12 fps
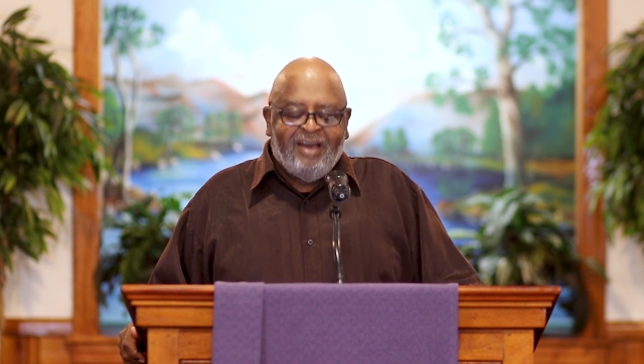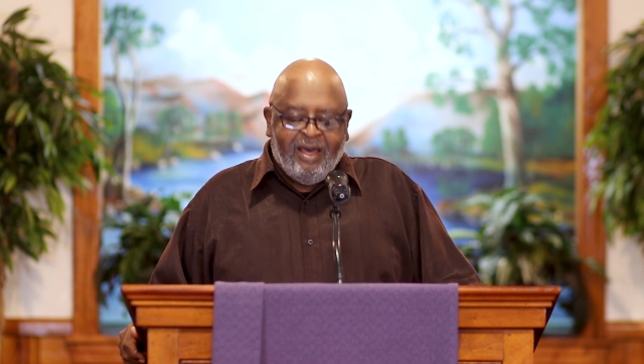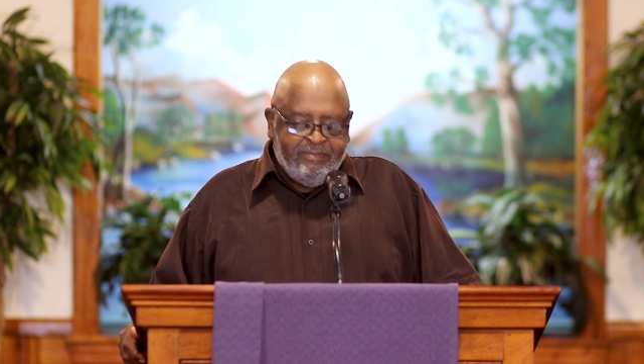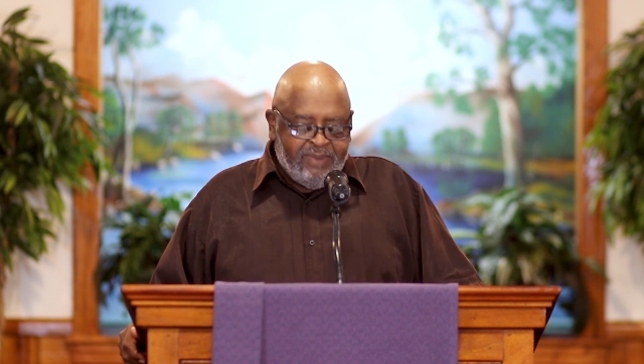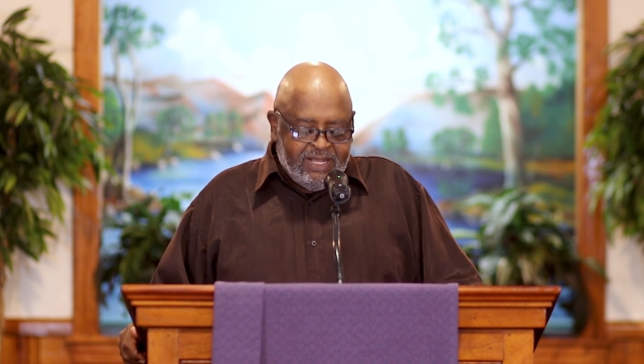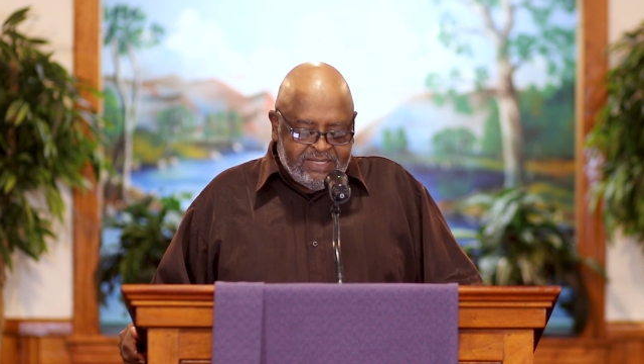
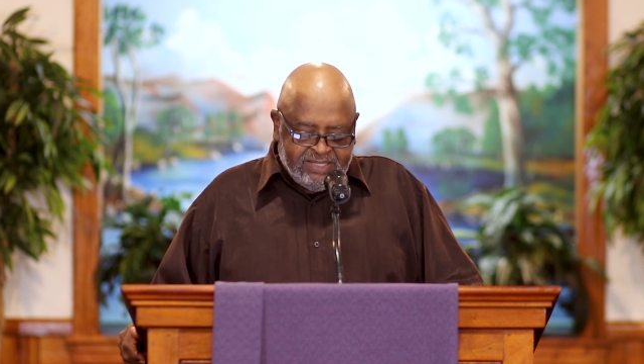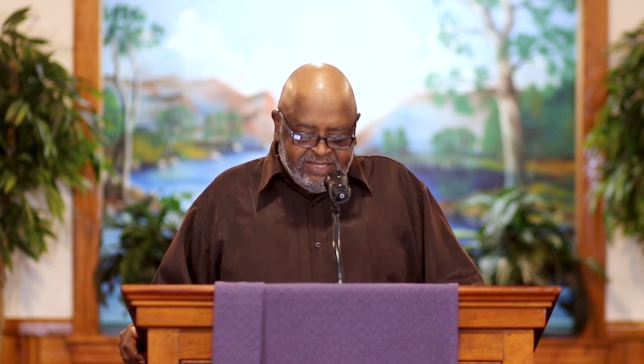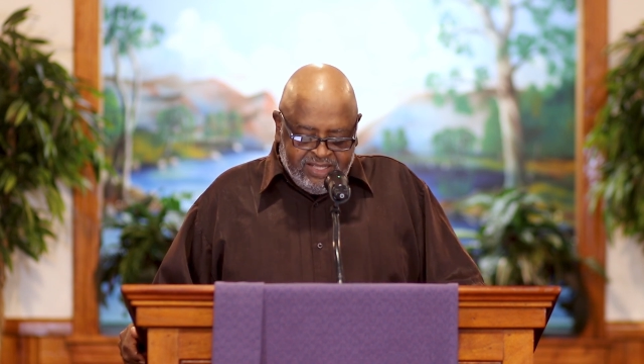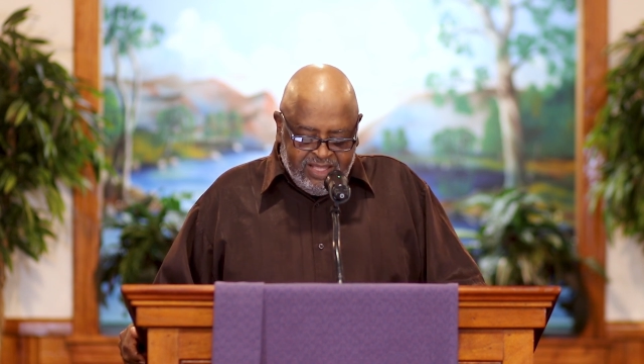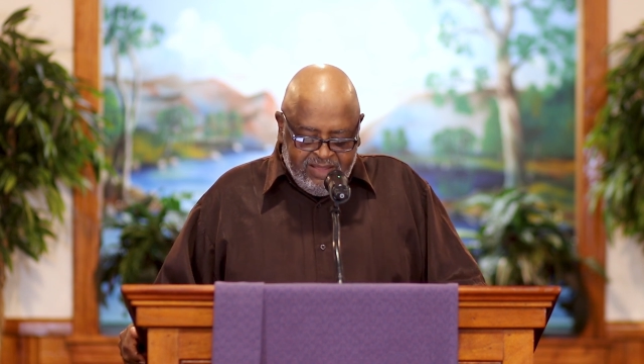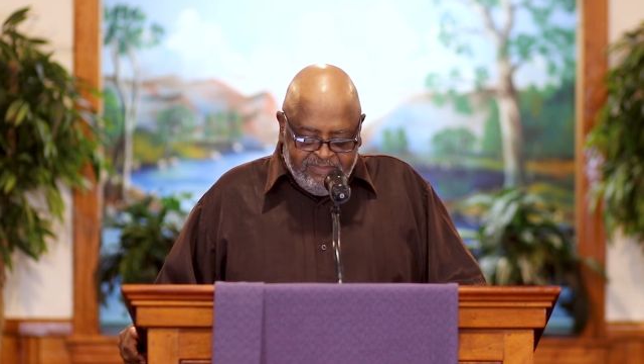God bless
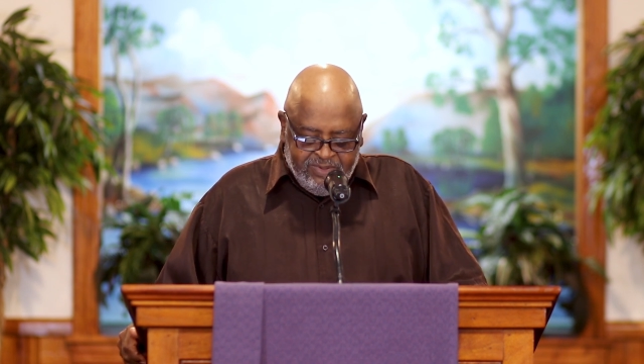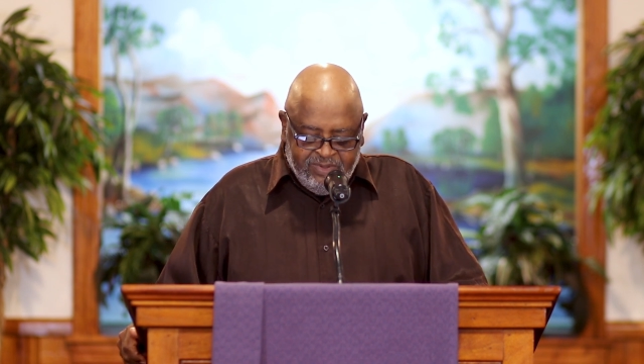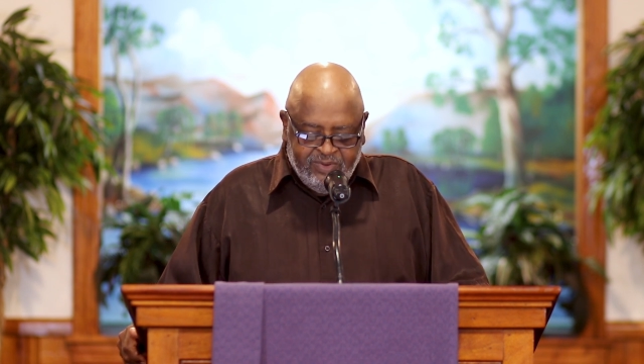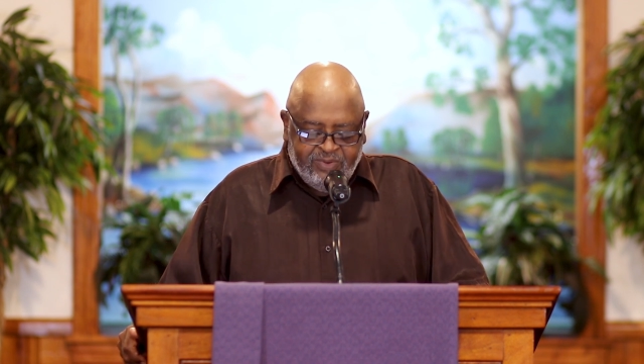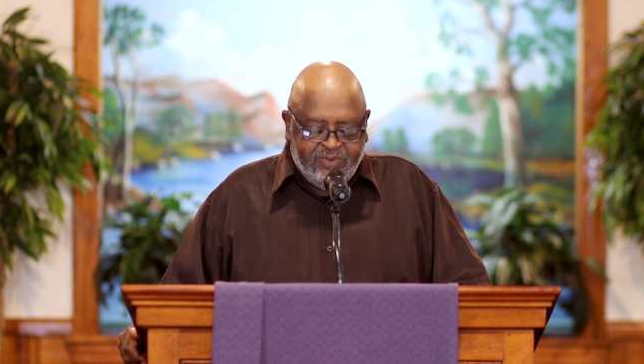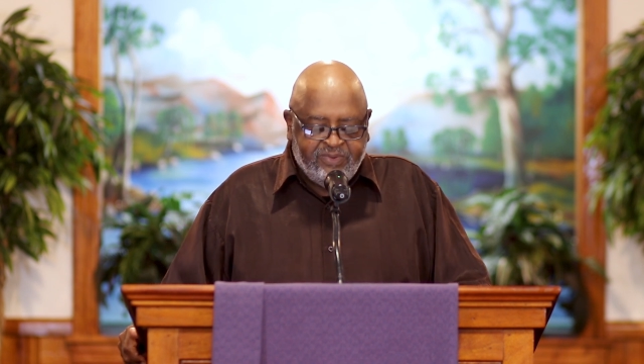and keep
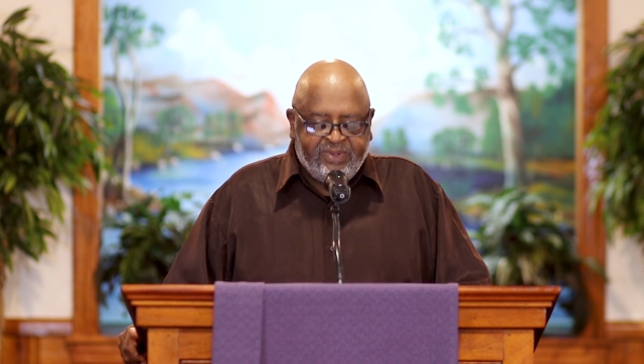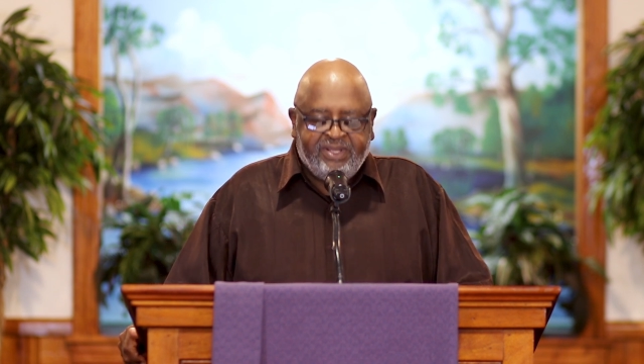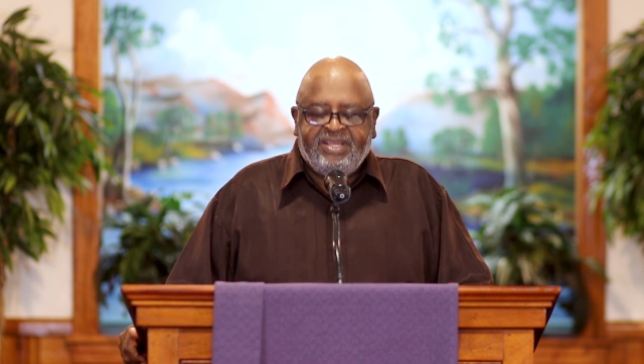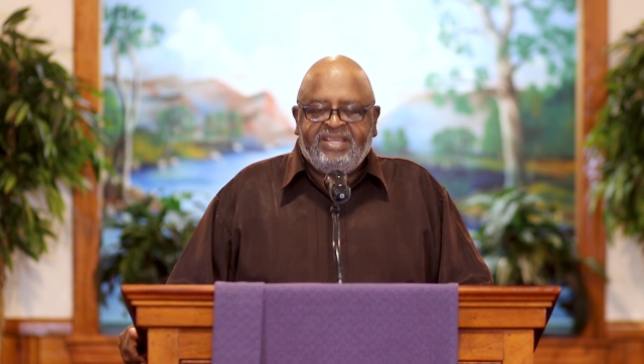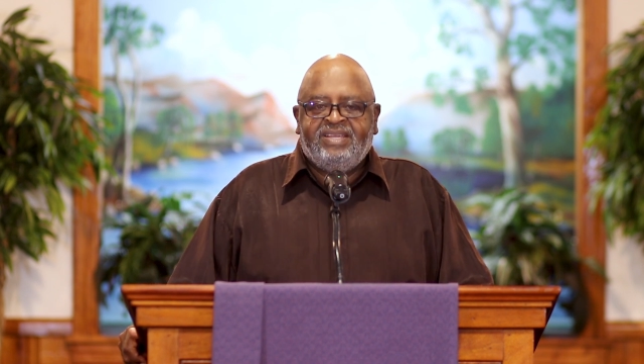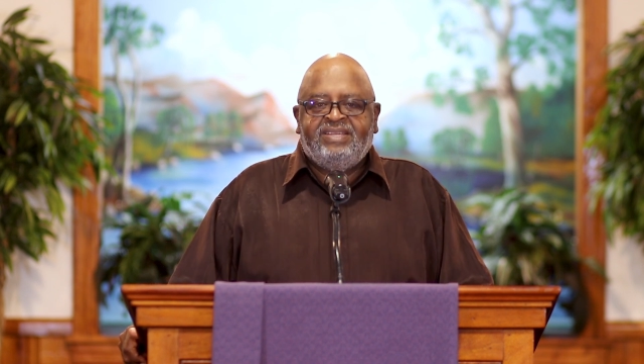you
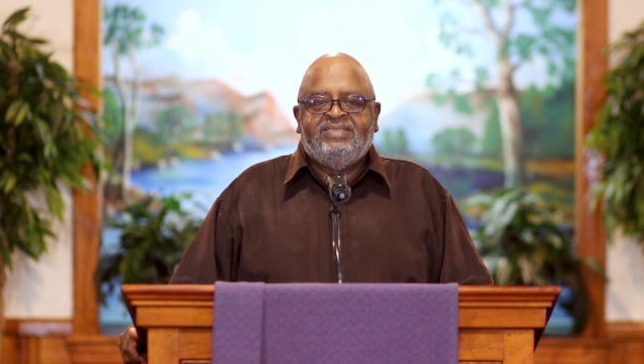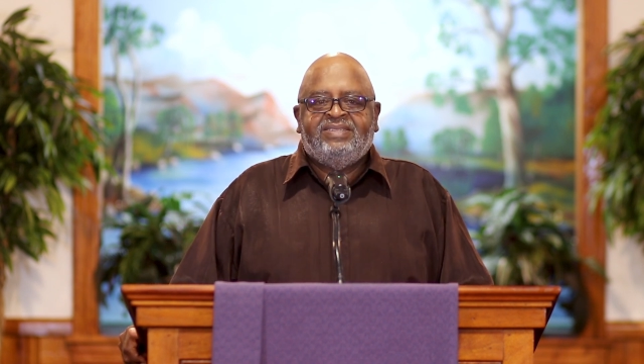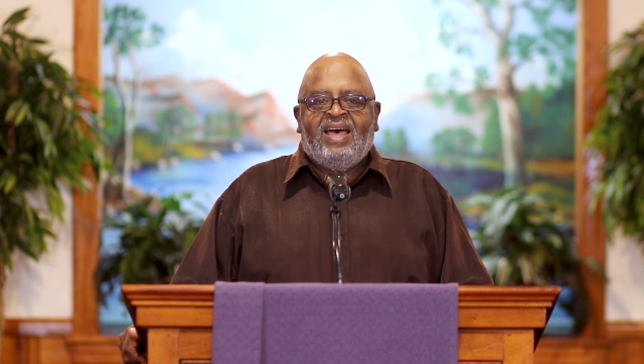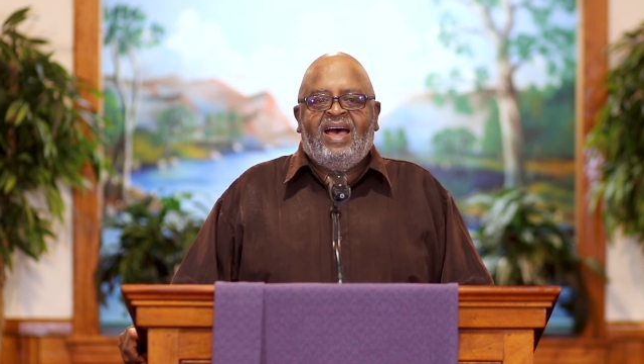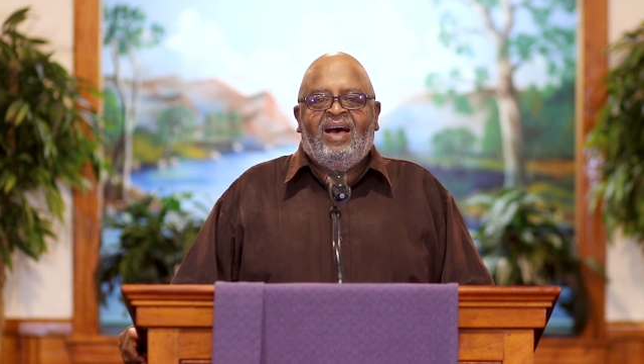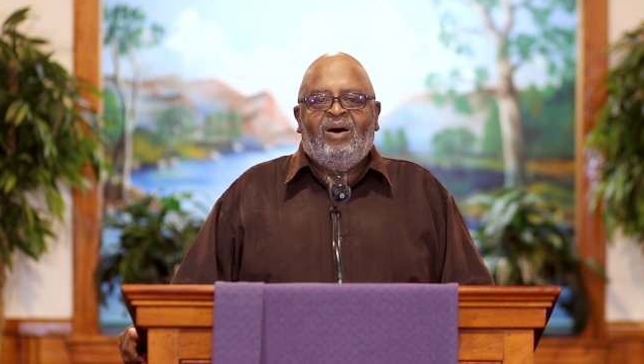
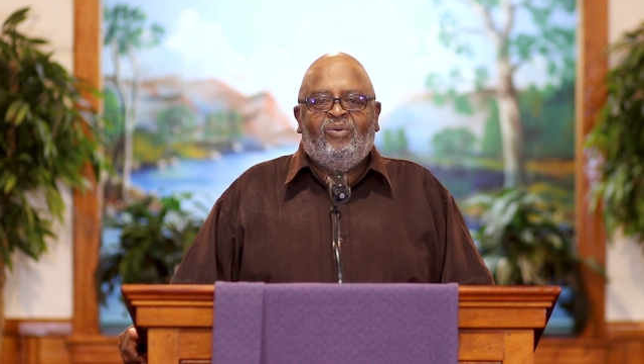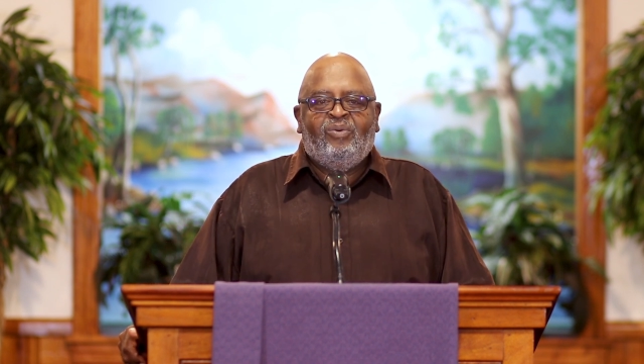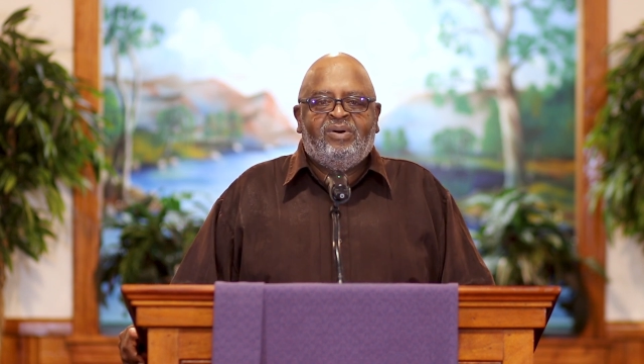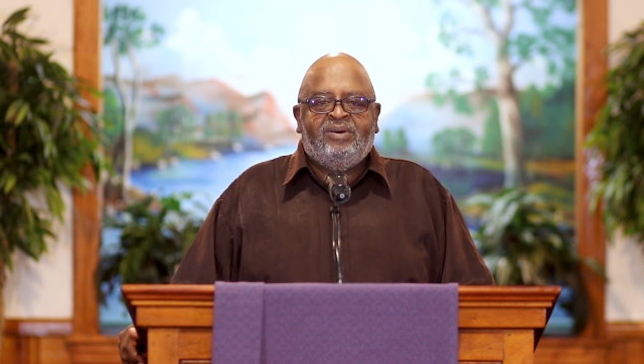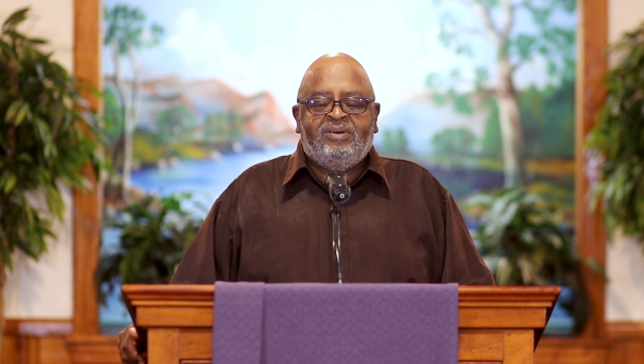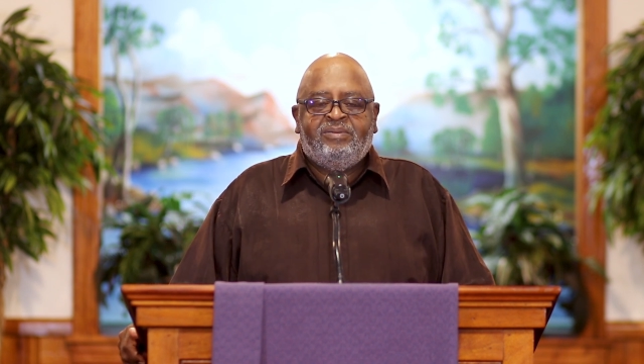is
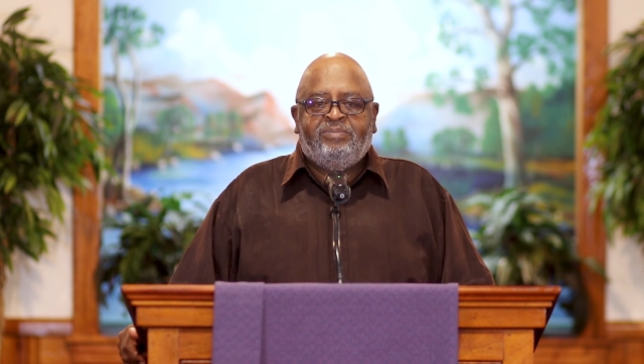our